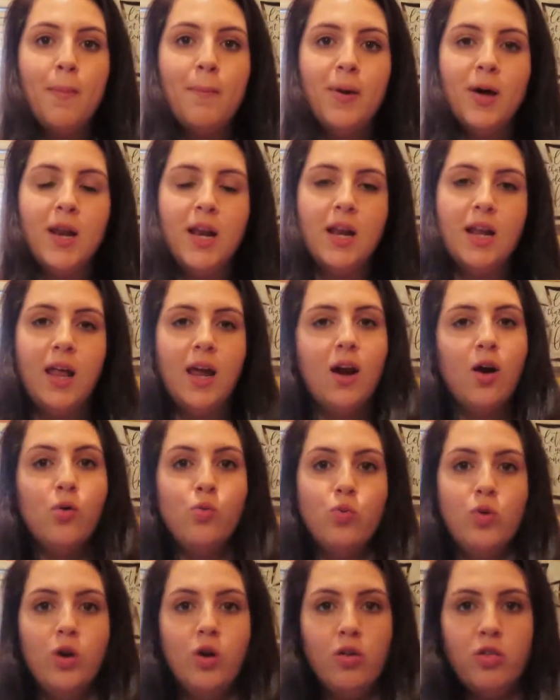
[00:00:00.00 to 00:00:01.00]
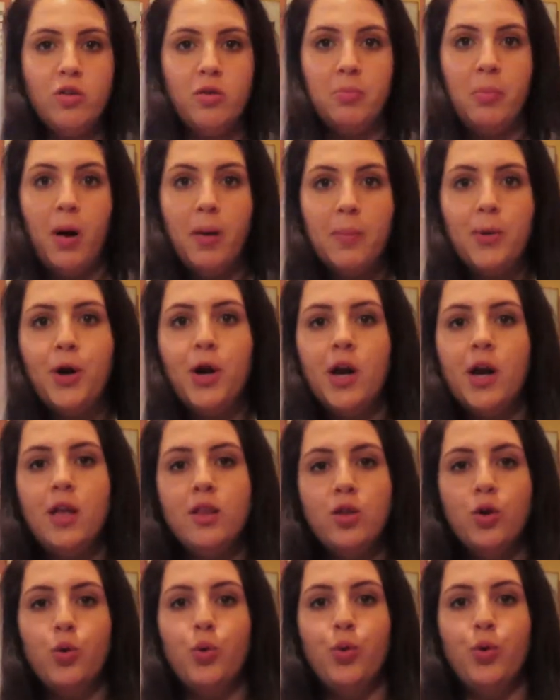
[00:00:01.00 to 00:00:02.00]
Putting like a real thermometer
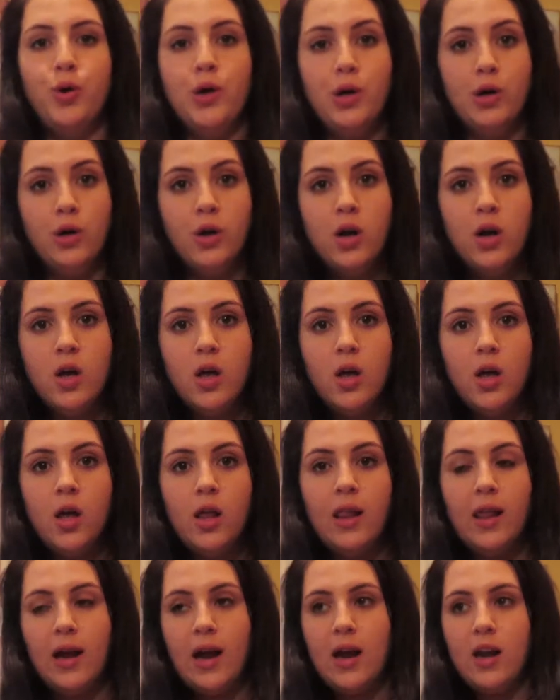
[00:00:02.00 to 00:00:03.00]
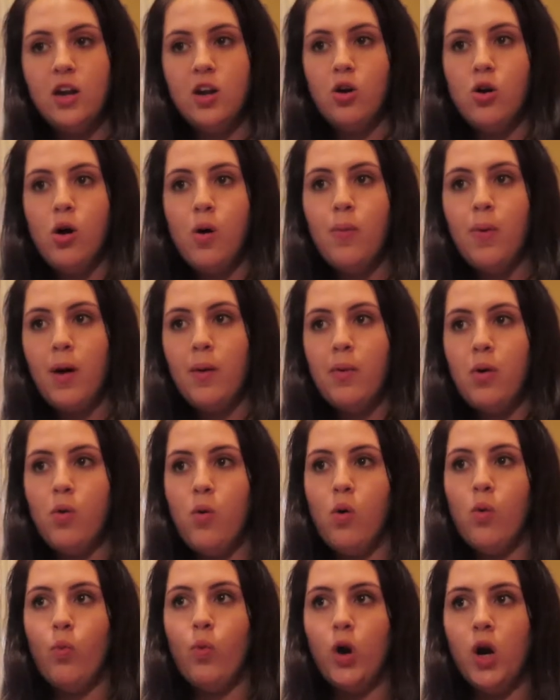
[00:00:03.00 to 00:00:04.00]
in the oil. Like I know it probably
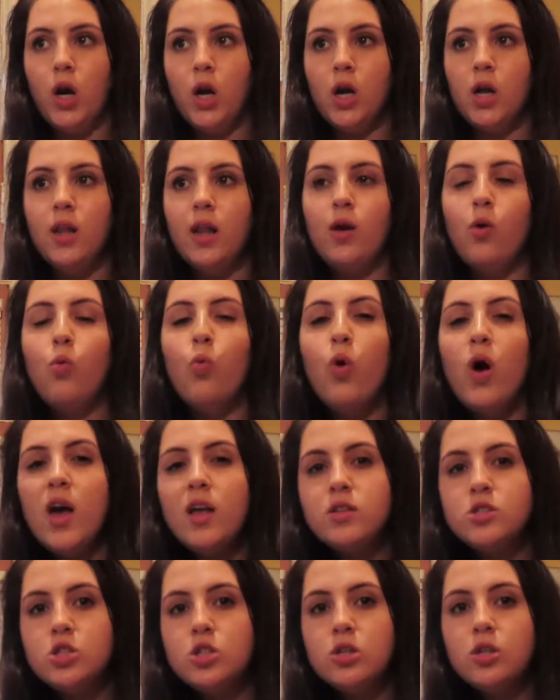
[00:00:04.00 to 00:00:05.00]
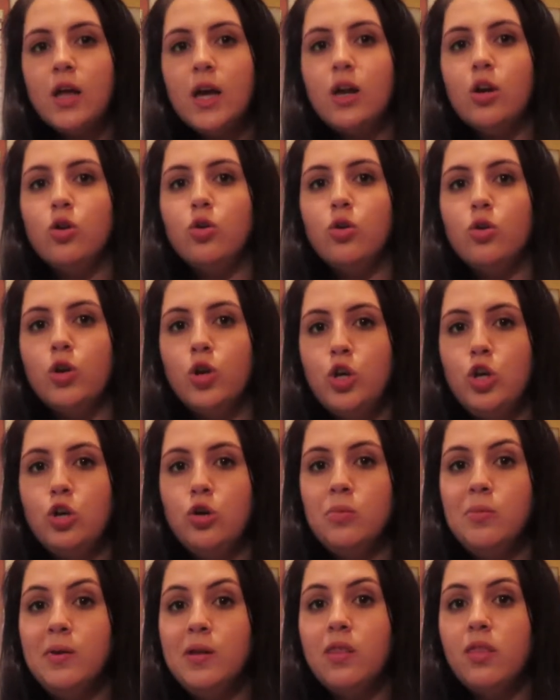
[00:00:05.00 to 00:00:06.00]
won't work. Like what do like
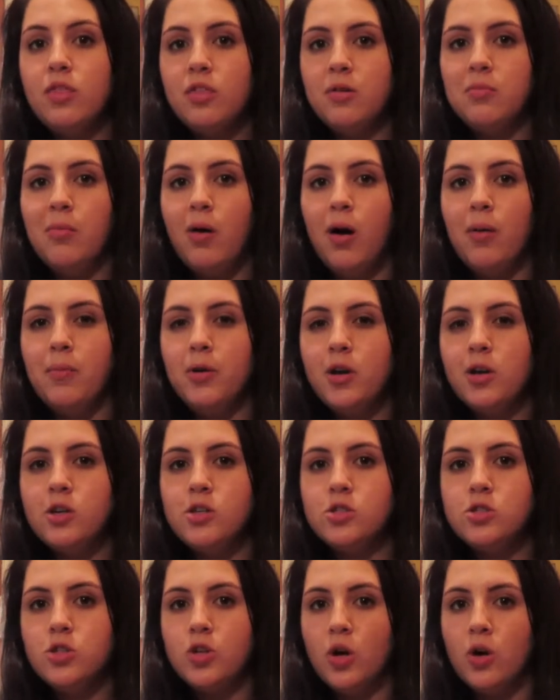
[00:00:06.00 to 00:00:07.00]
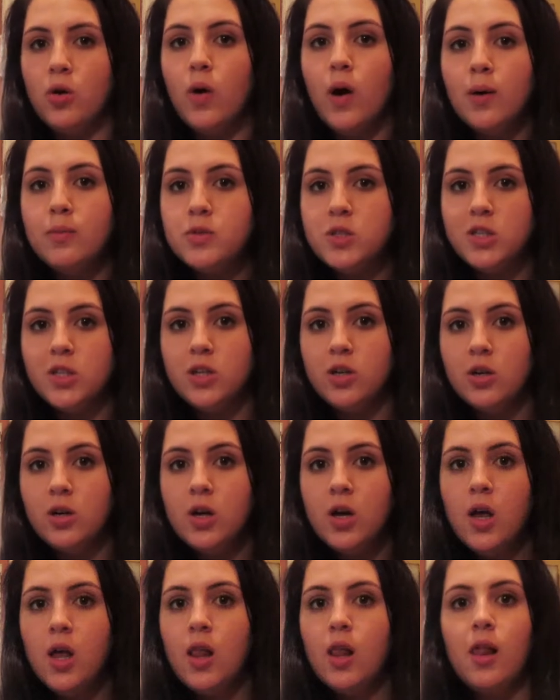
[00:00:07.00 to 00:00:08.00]
human thermometers go up to?
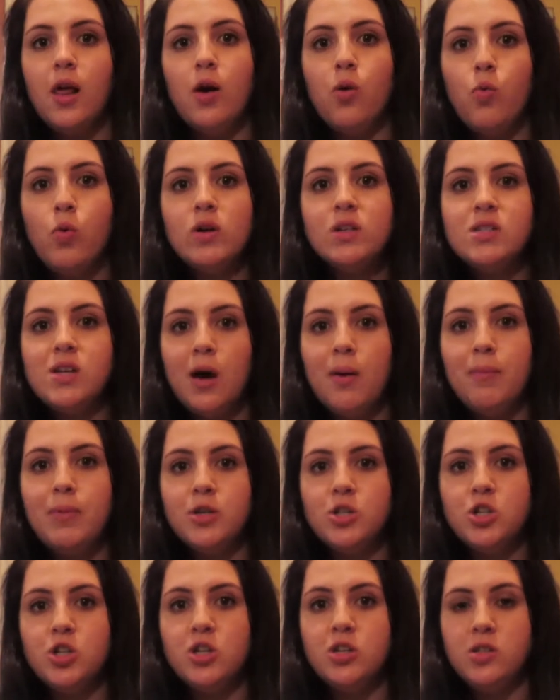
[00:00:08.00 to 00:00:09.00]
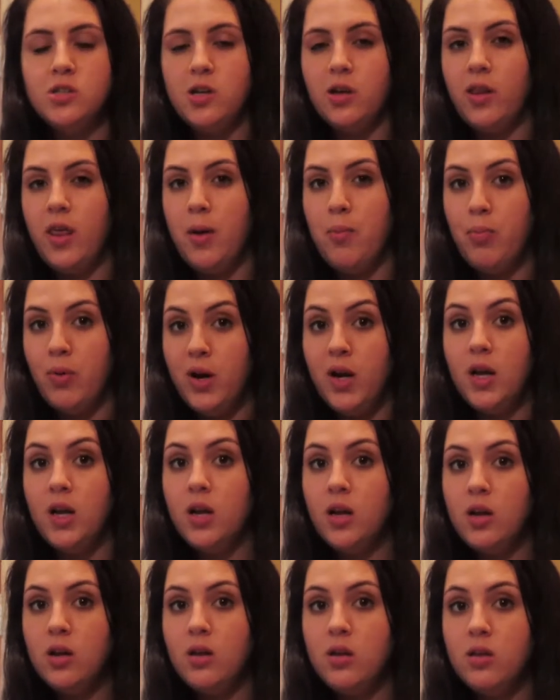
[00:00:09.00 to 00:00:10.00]
Like what temperature until they break?
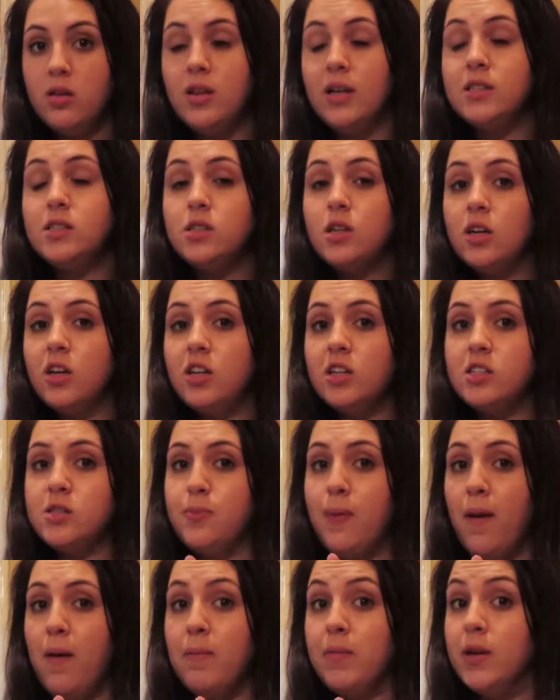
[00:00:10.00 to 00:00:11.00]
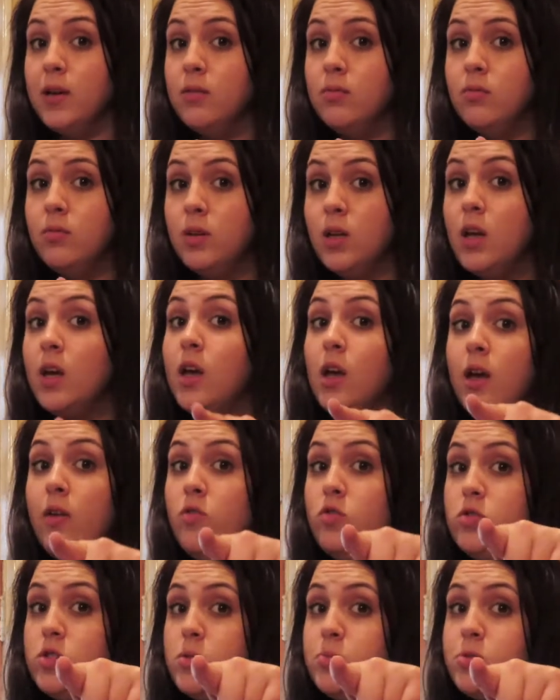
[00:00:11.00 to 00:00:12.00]
That's a good experiment.
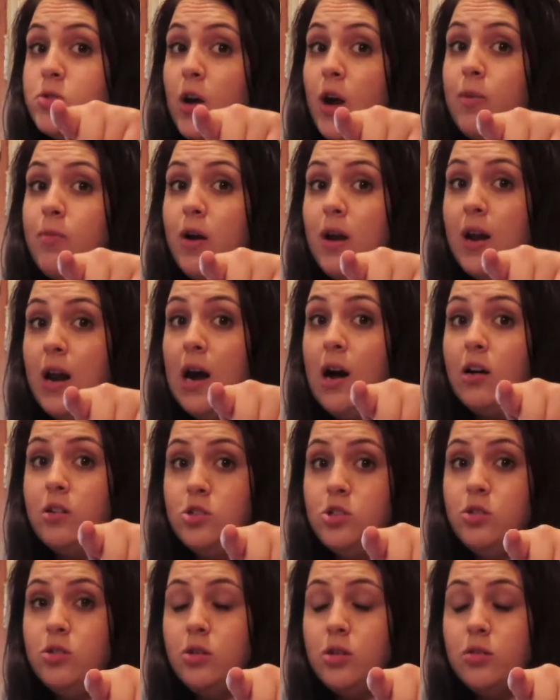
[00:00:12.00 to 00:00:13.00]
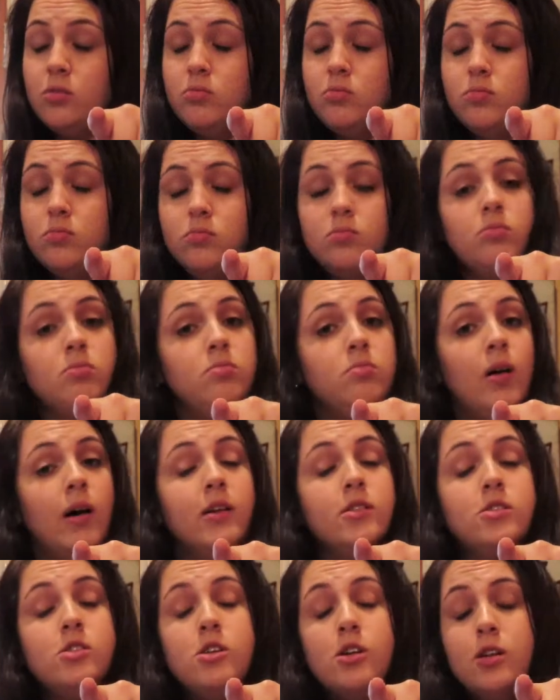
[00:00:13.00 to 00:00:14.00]
If you subscribe right now, I'll do it.
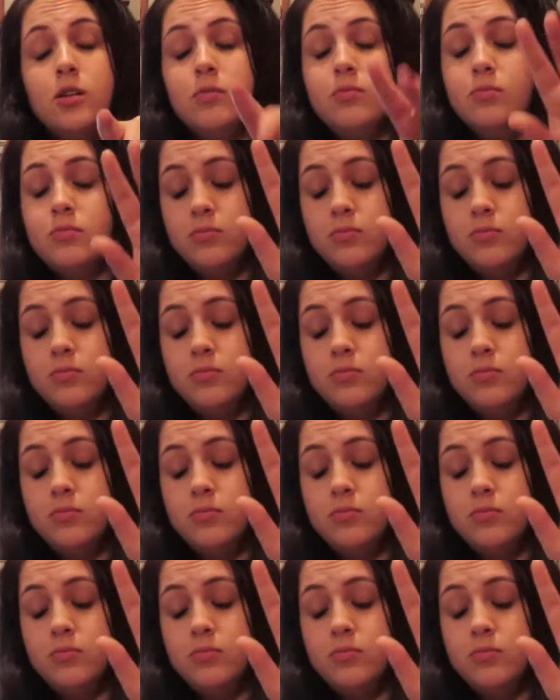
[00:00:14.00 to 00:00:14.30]
I'll do it.